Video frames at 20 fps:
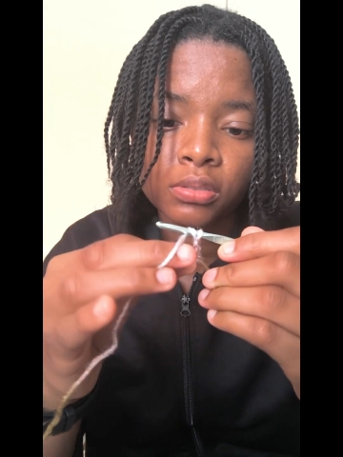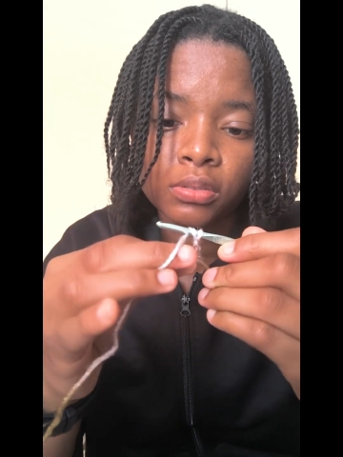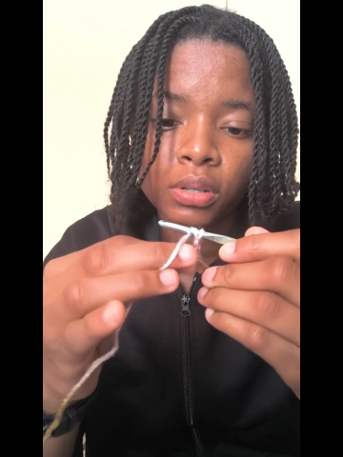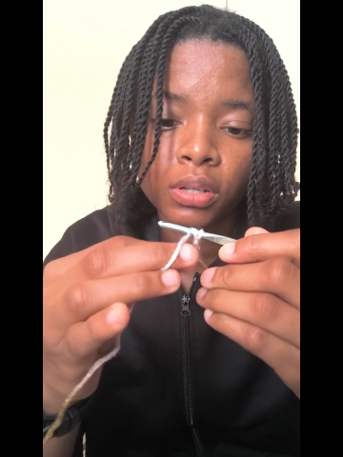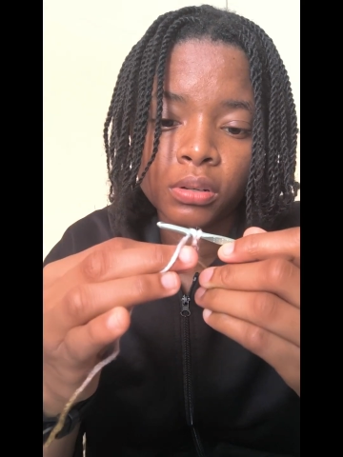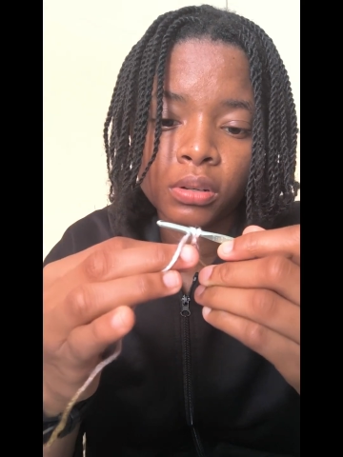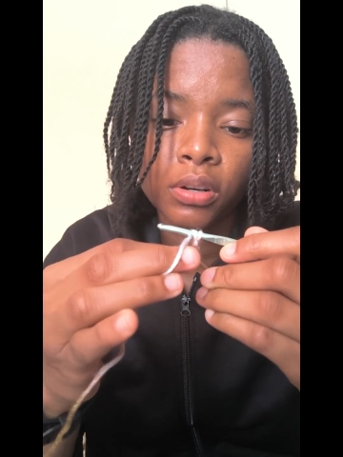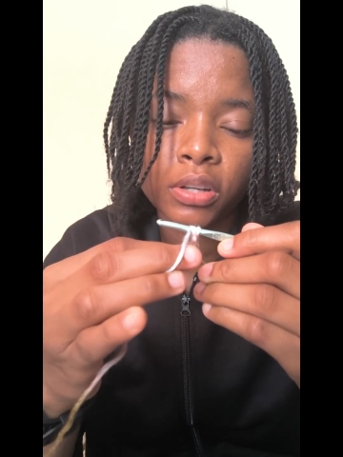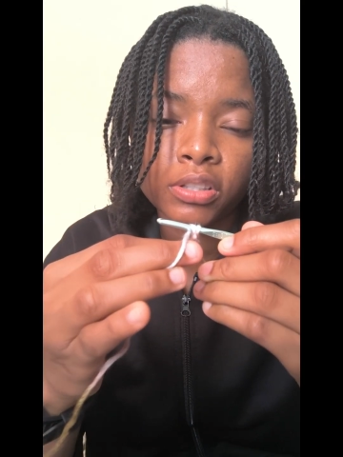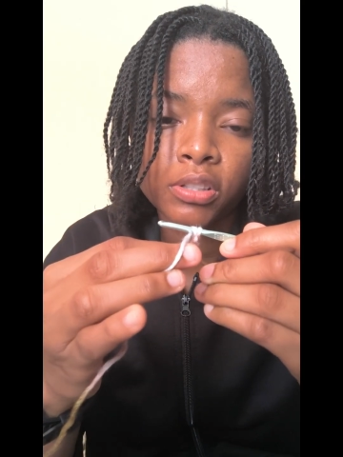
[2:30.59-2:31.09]

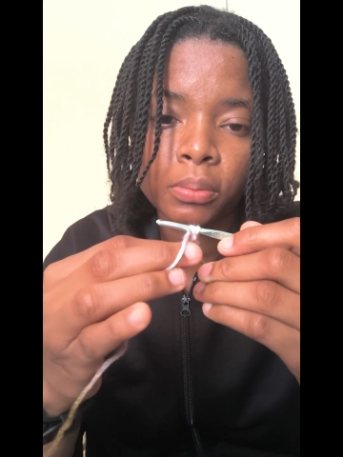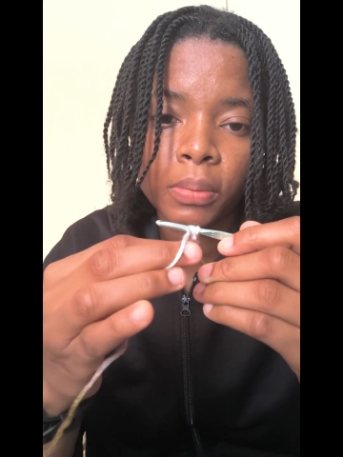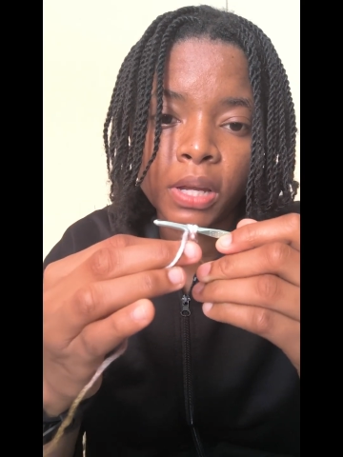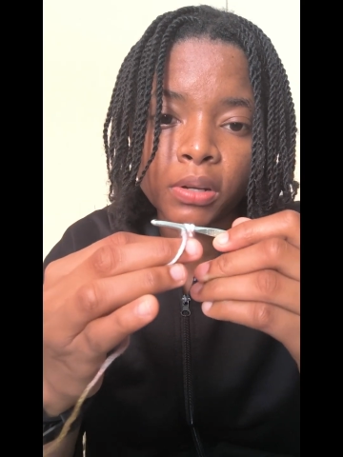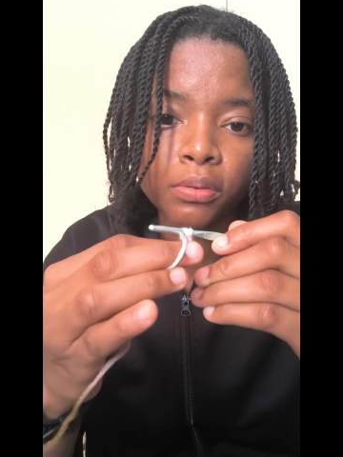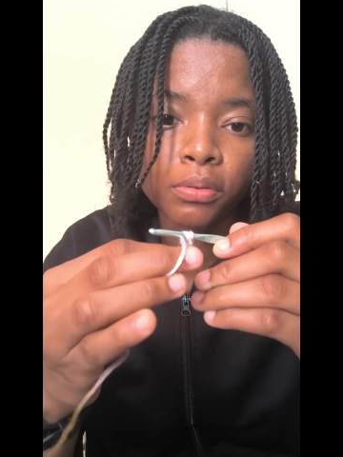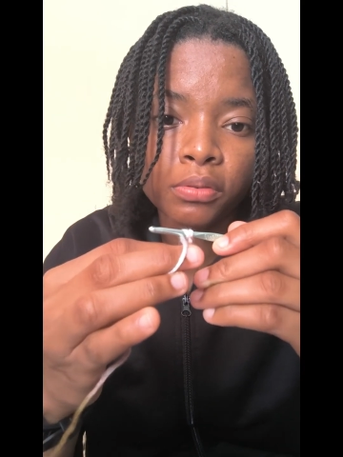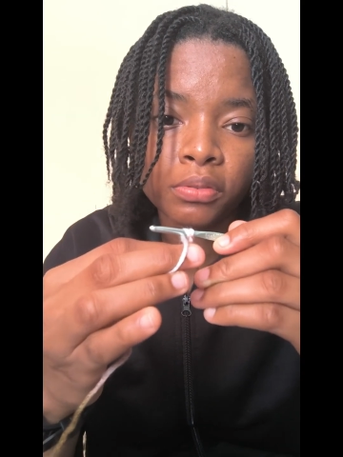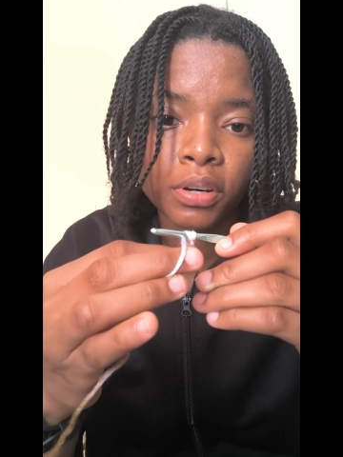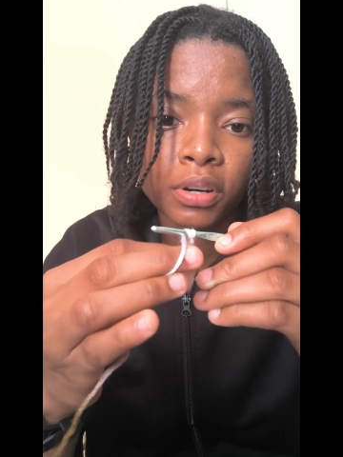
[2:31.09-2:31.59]
we're going to
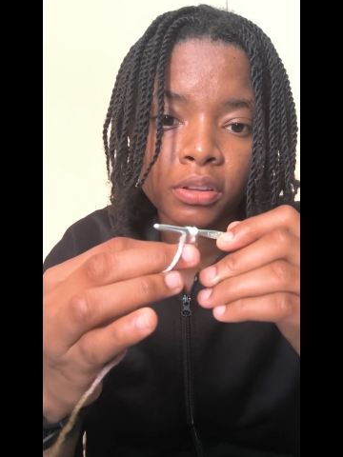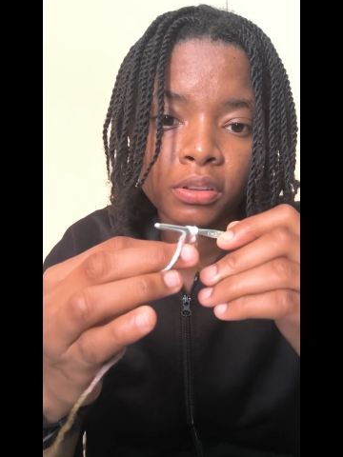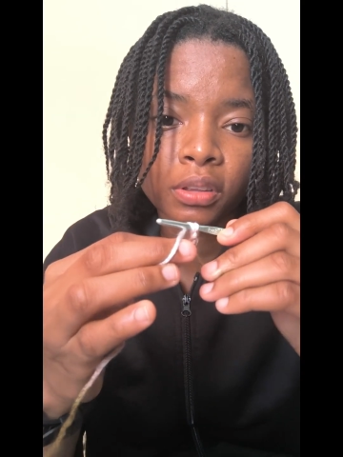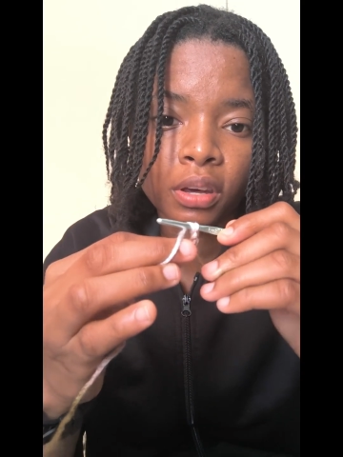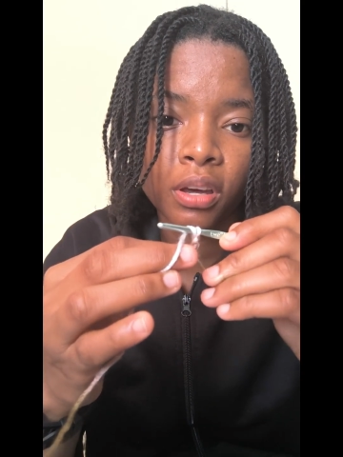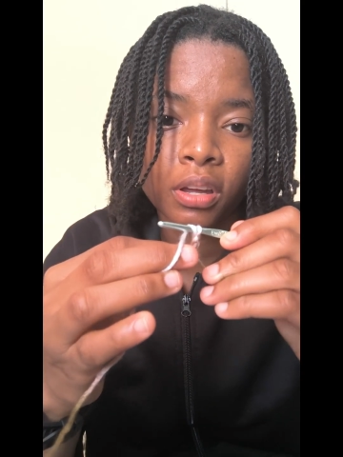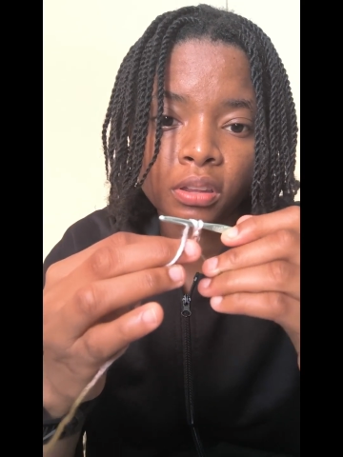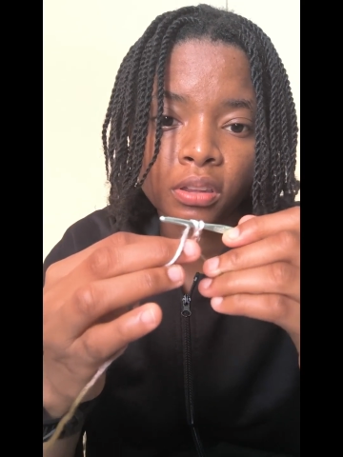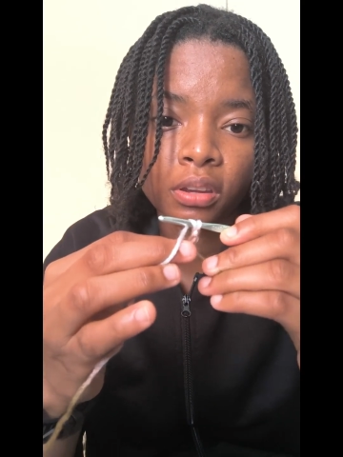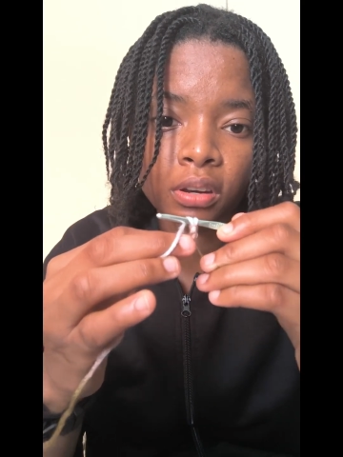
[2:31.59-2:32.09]
maneuver
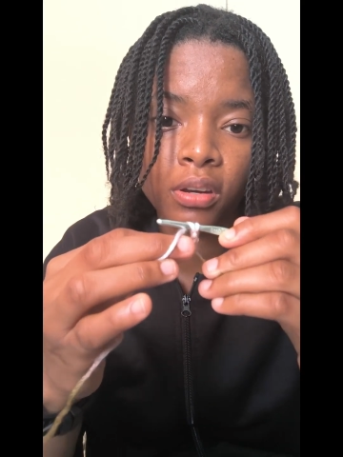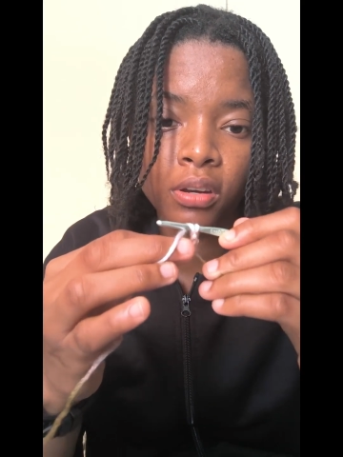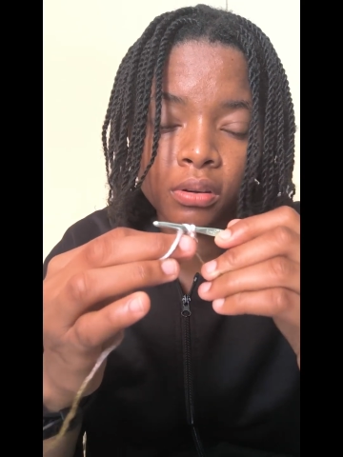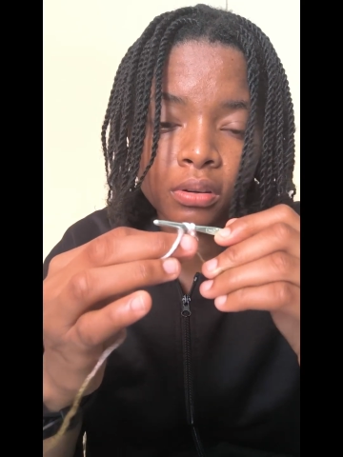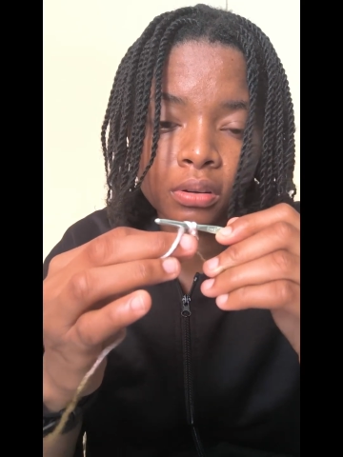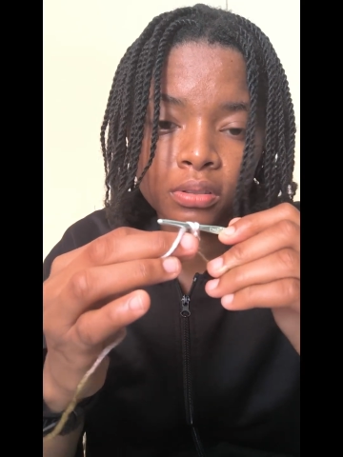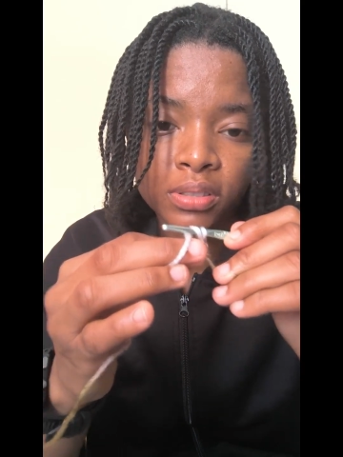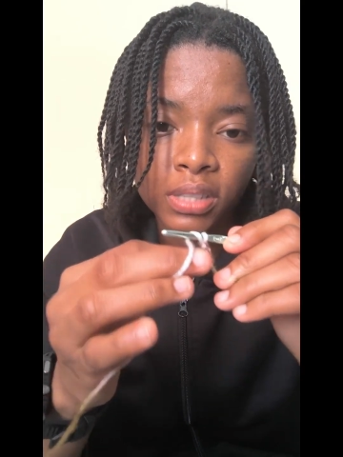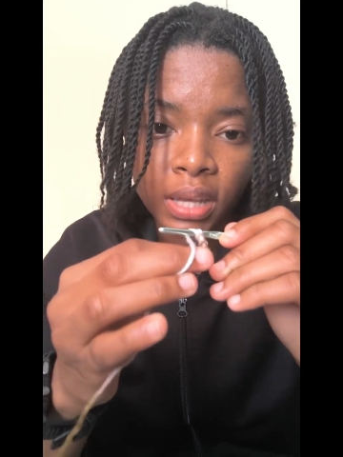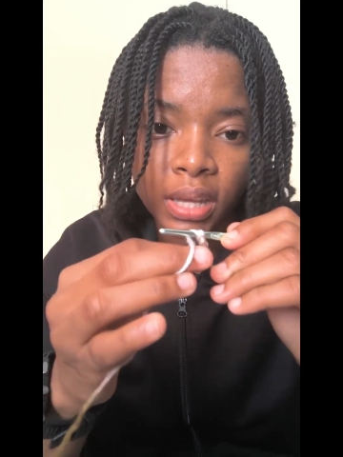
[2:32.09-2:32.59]
the other
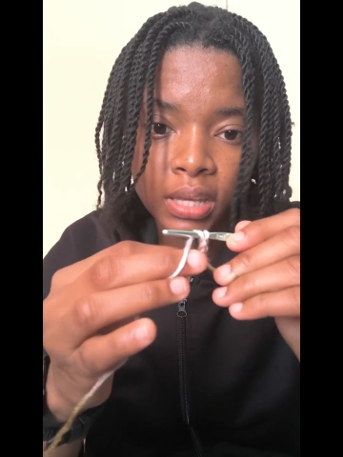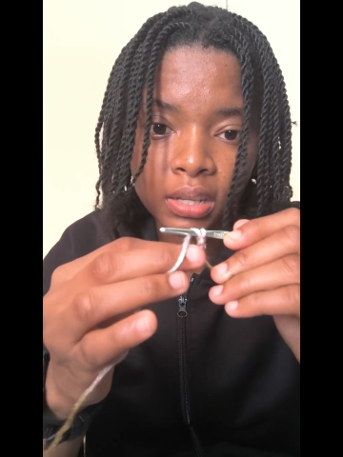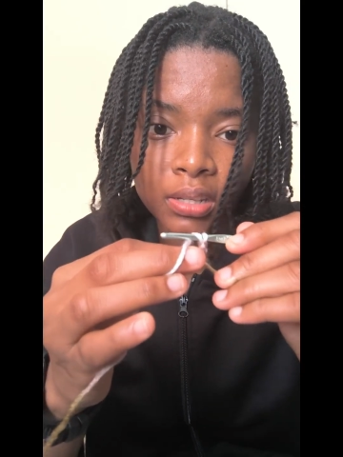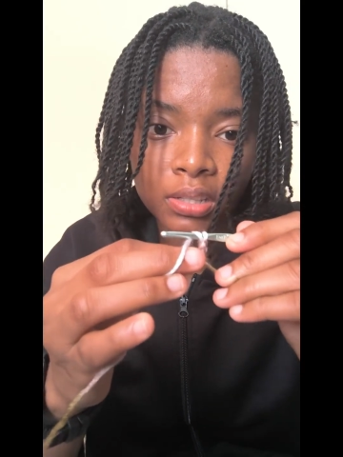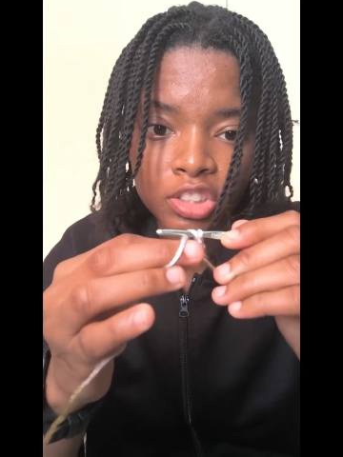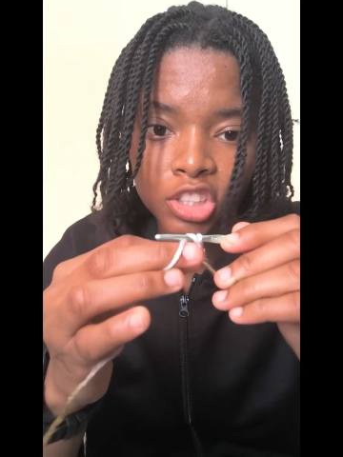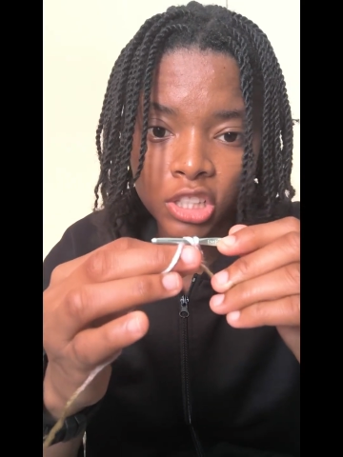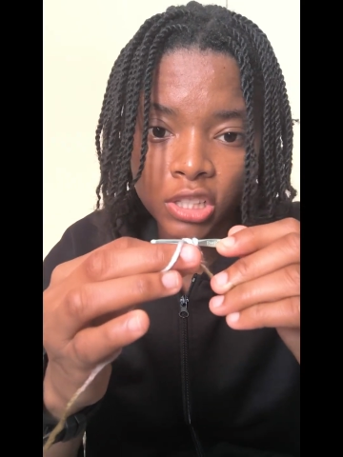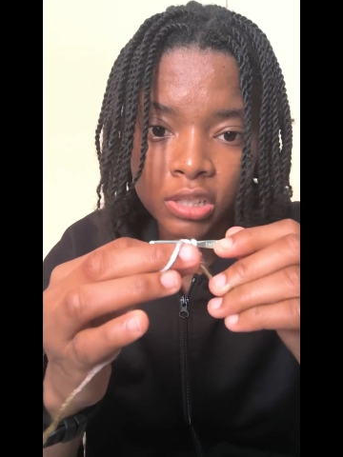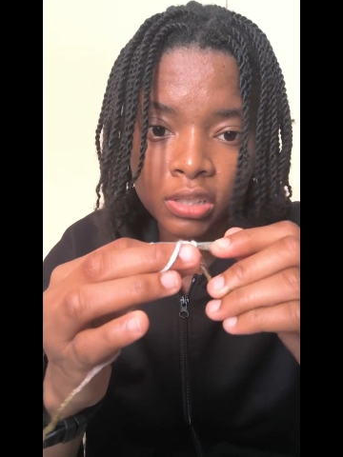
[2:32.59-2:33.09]
side, the
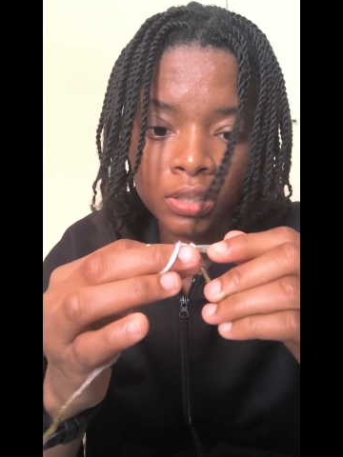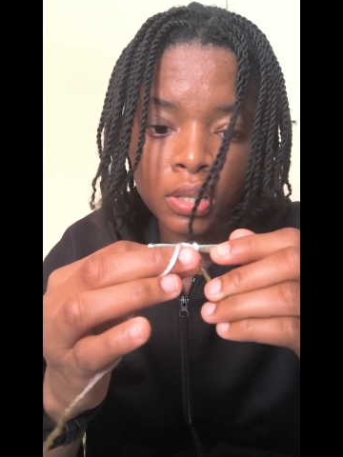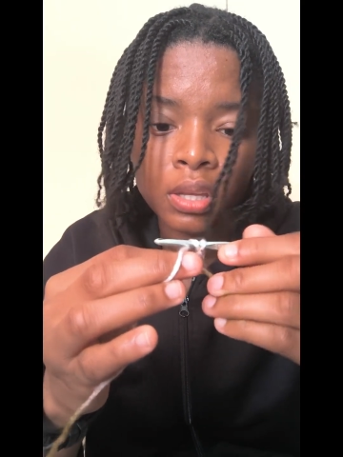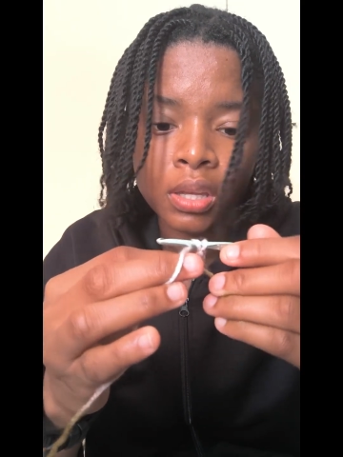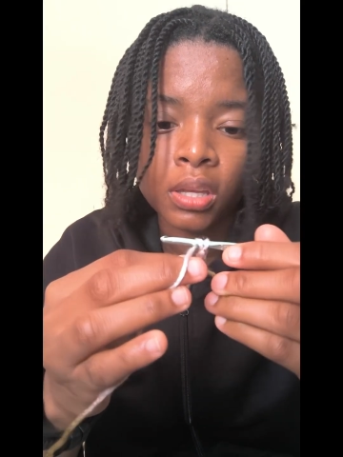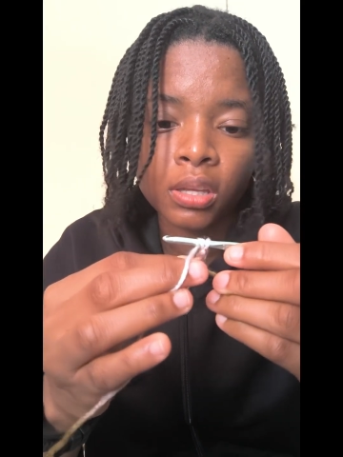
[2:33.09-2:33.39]
chain,